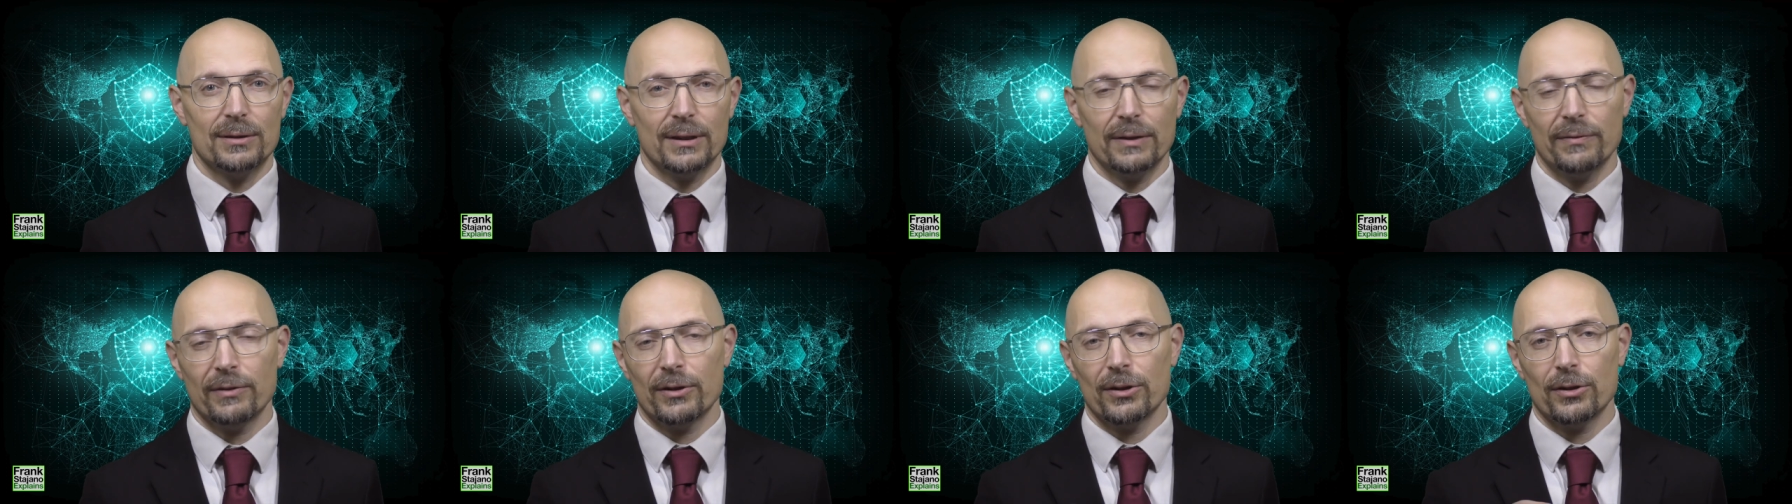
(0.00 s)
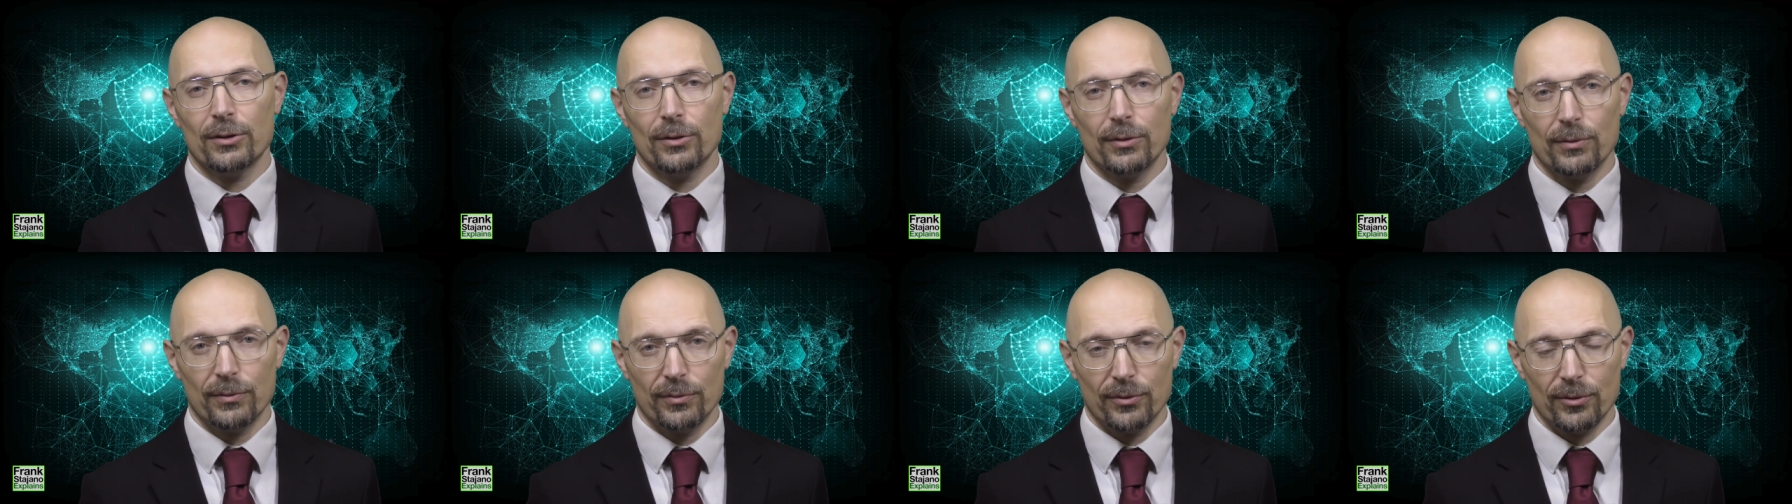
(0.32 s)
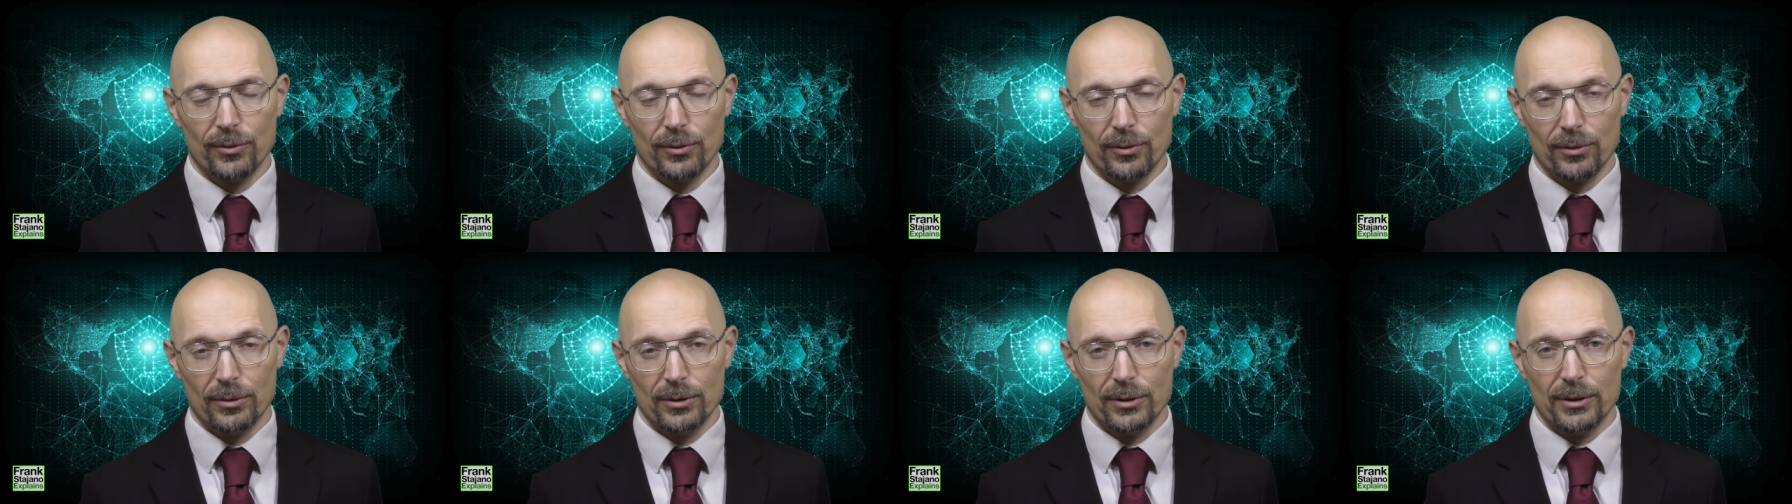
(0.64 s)
even though
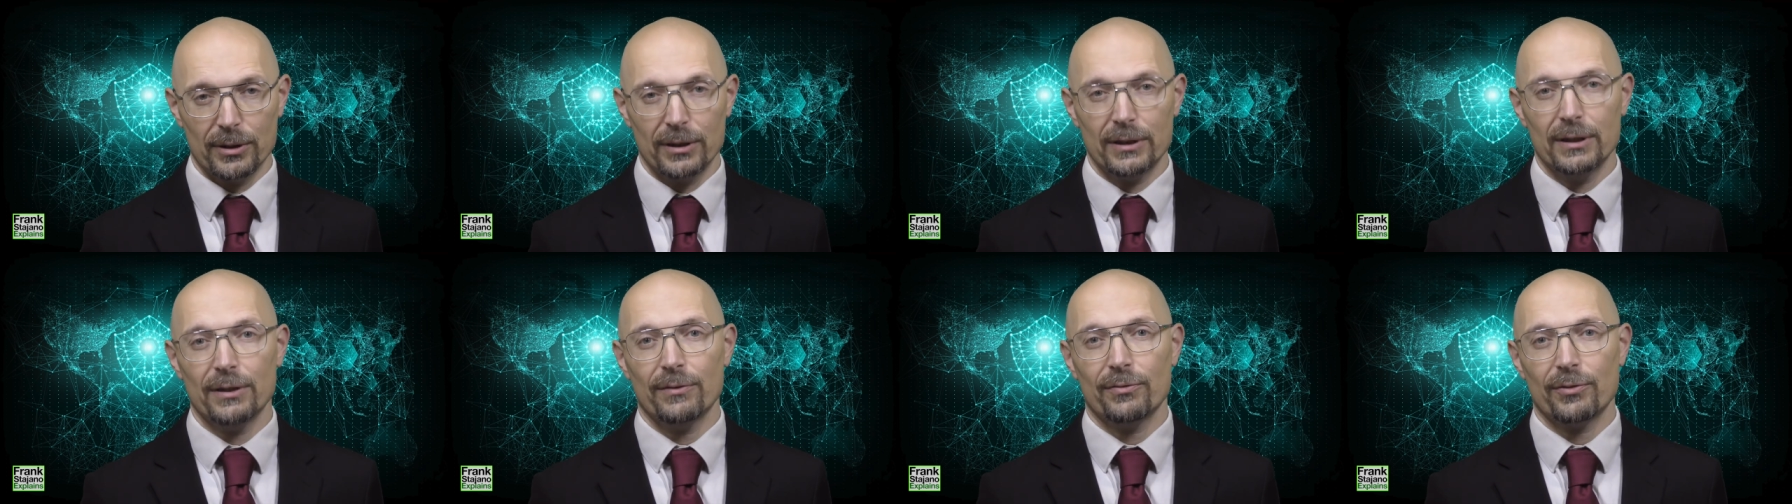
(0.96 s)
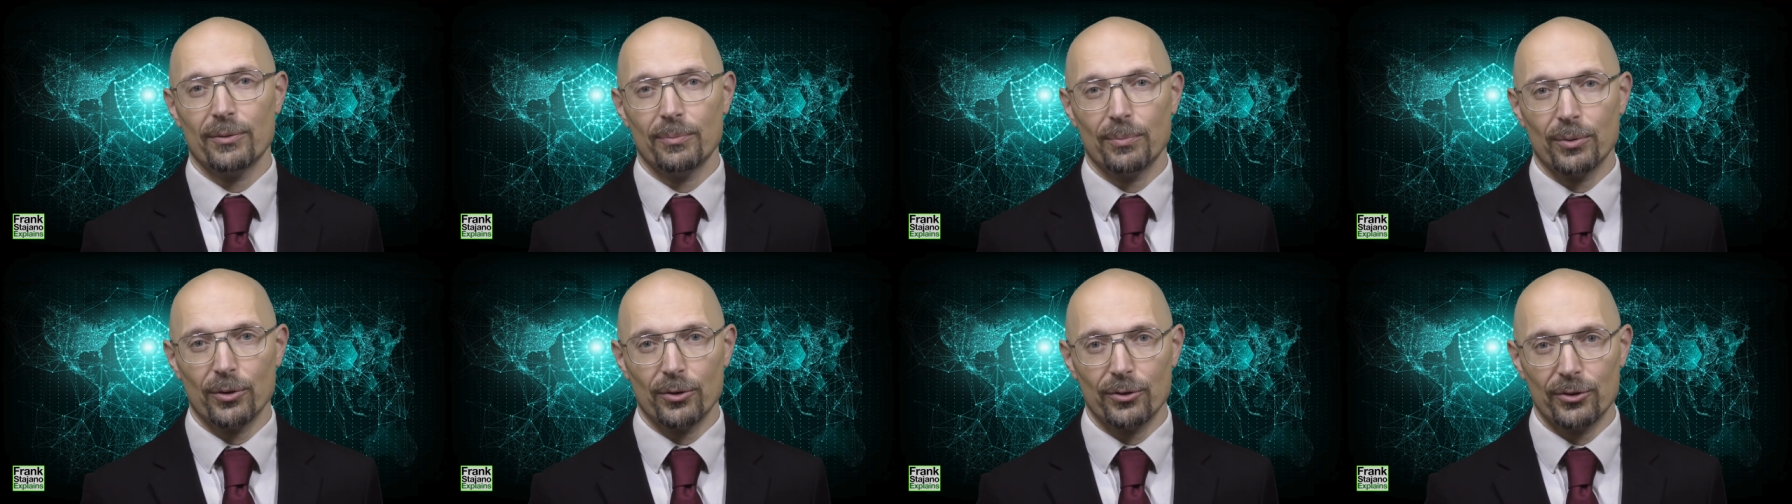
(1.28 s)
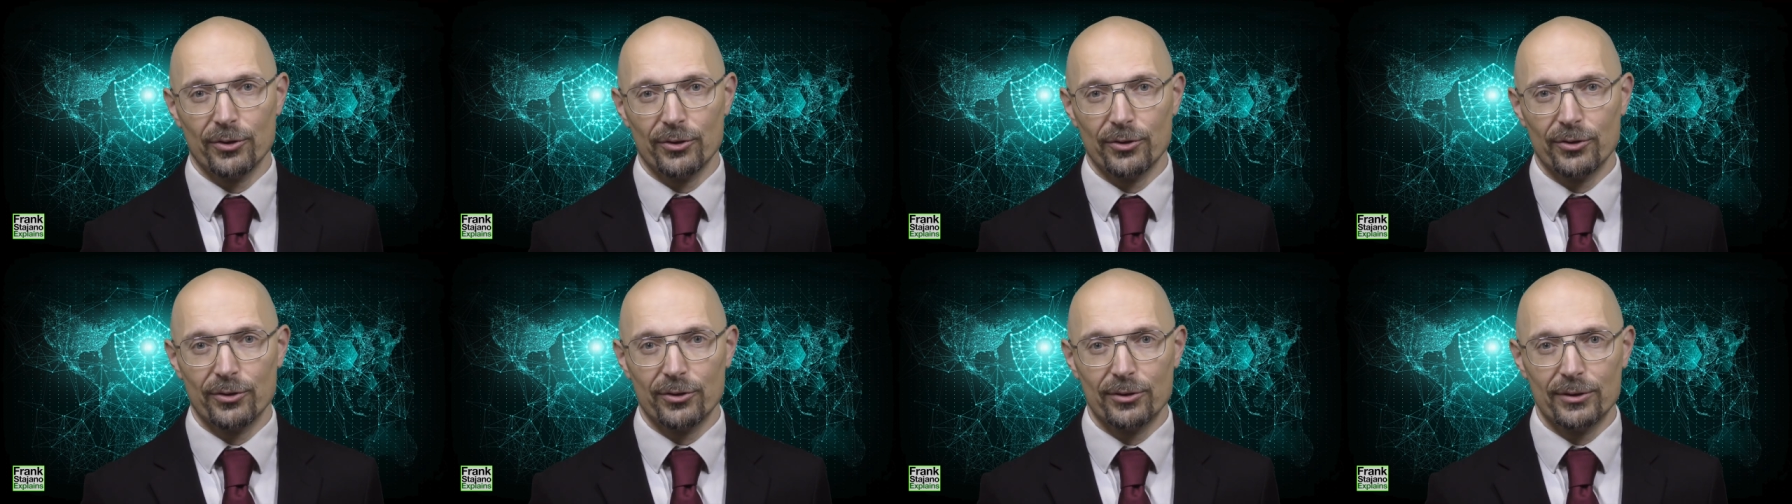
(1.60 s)
for a different
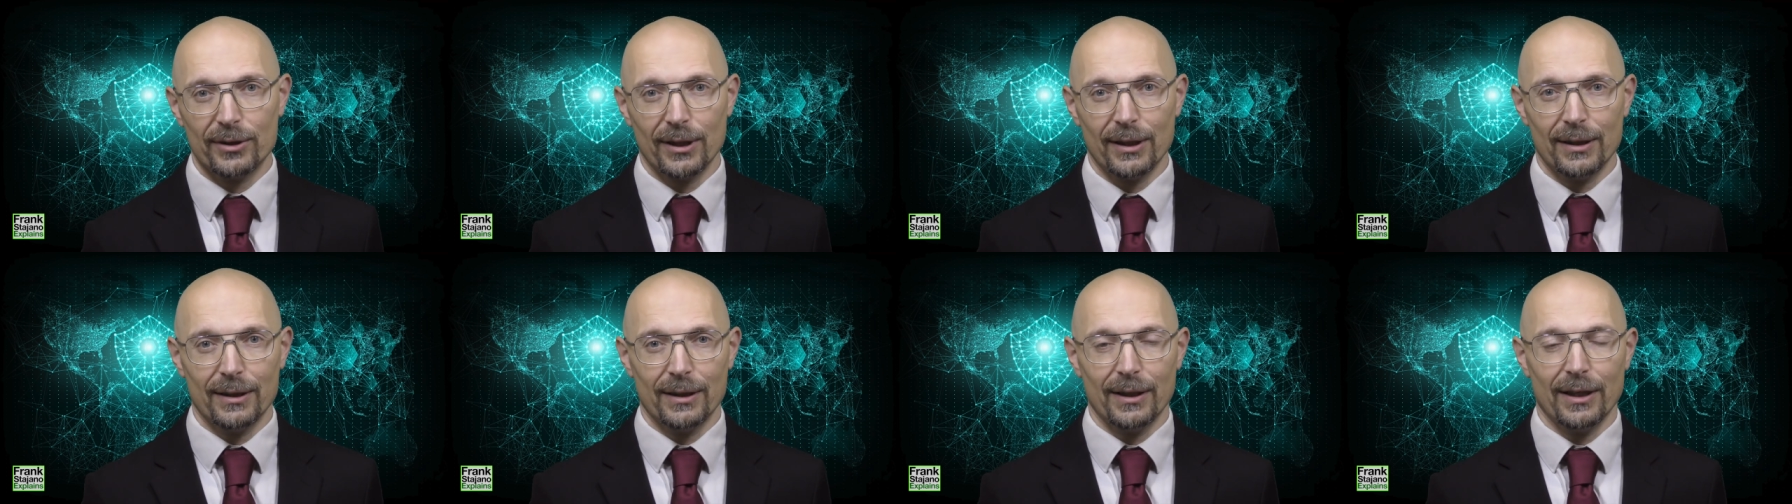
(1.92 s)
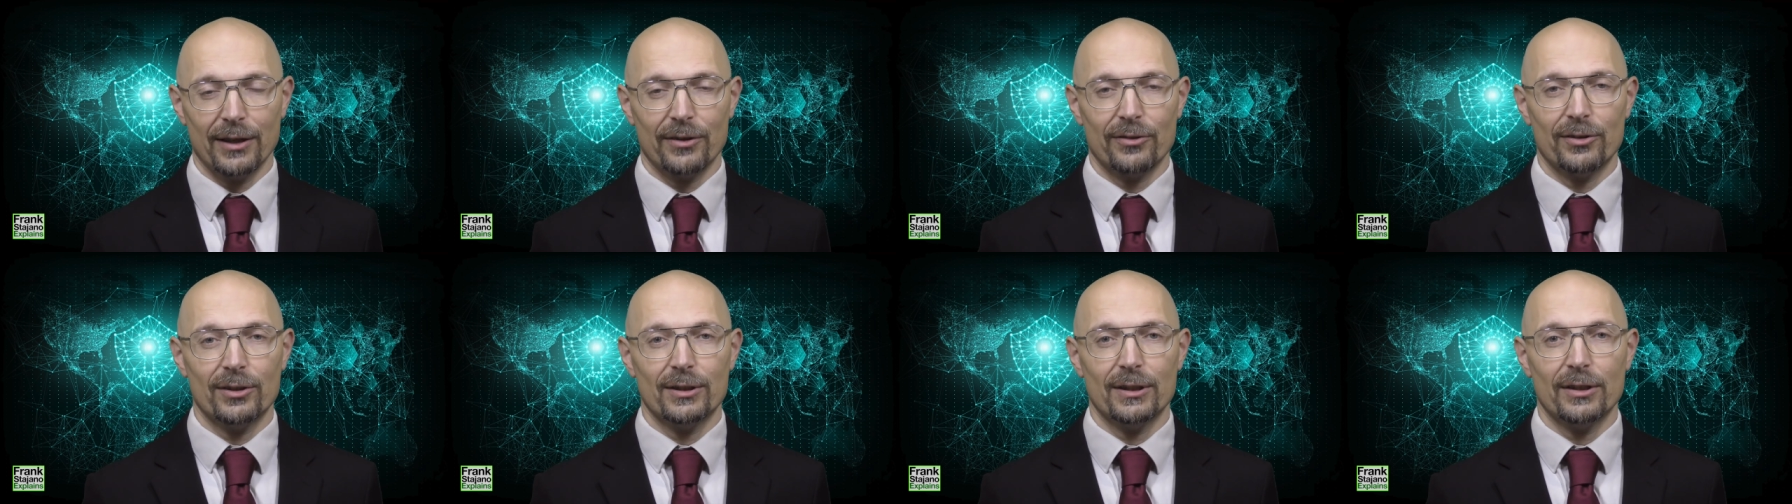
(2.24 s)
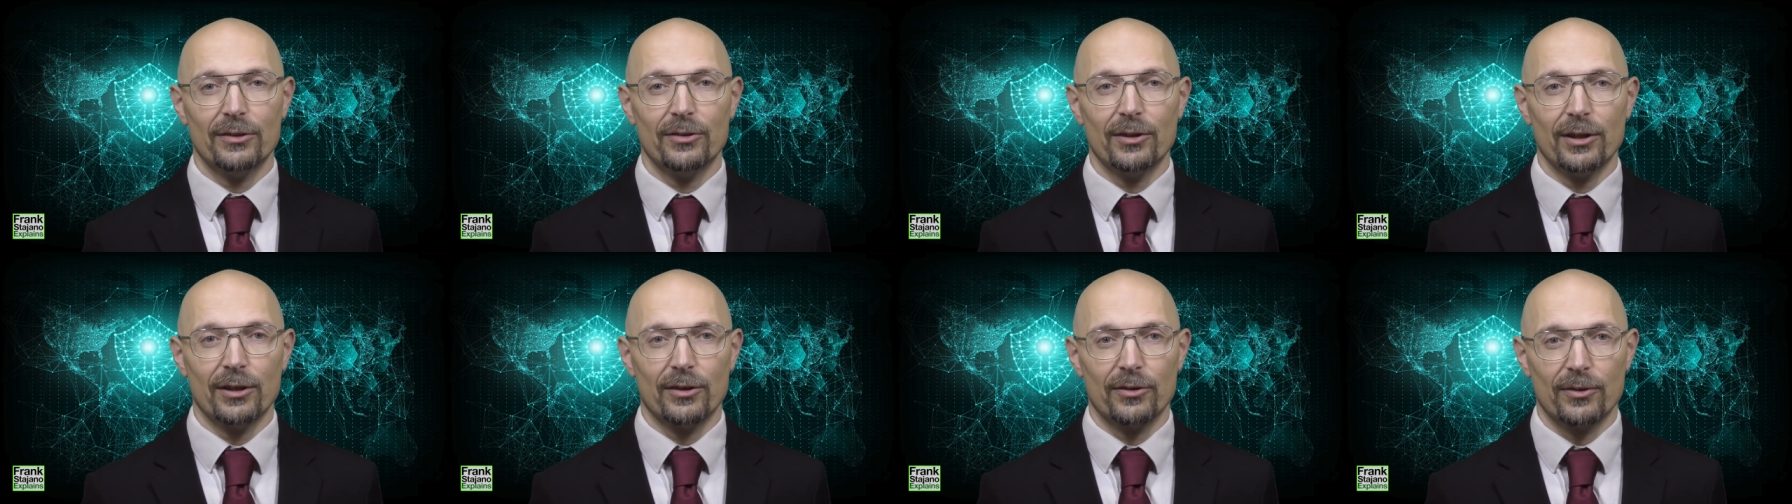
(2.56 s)
processor than
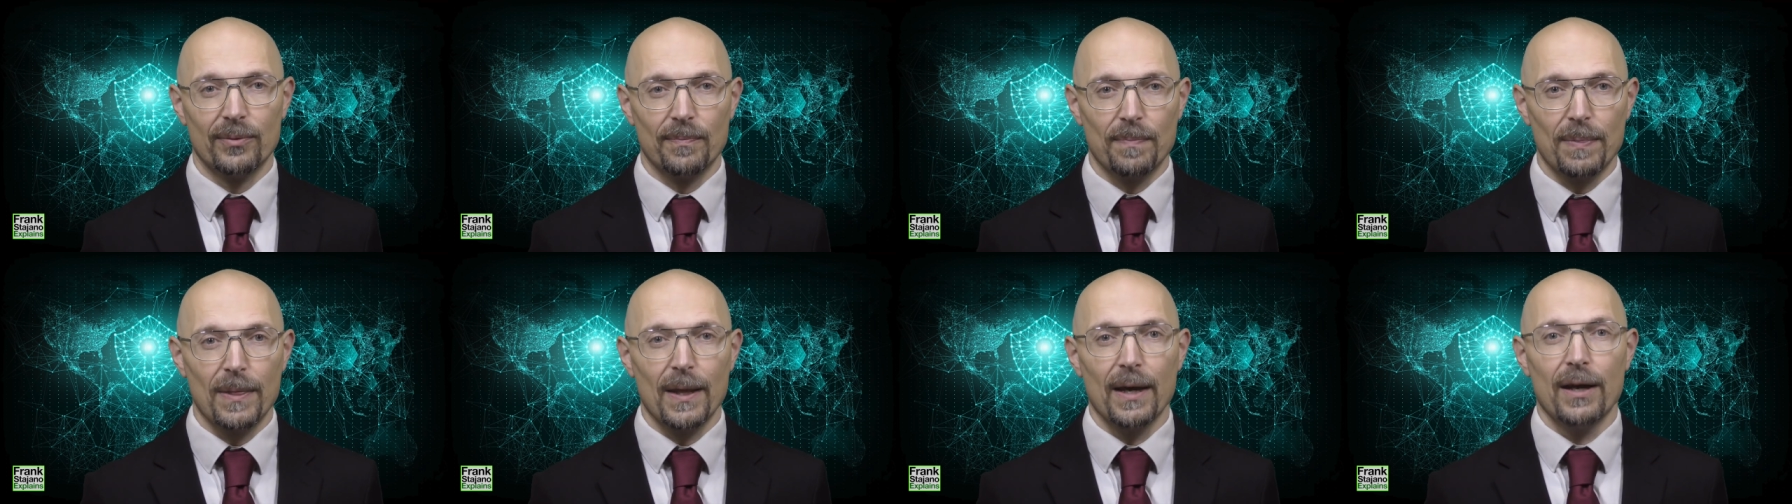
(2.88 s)
x86.